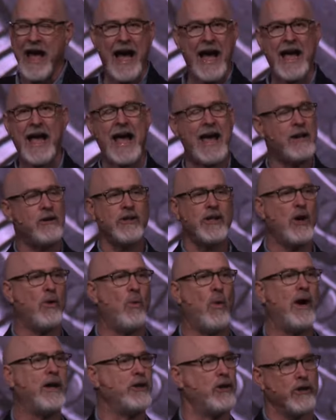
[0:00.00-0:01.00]
I, I don't know
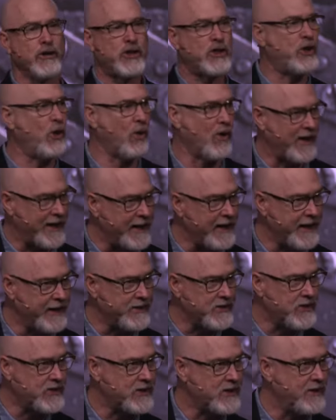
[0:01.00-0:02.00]
what your story
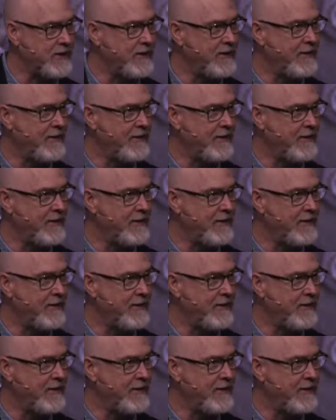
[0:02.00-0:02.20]
is,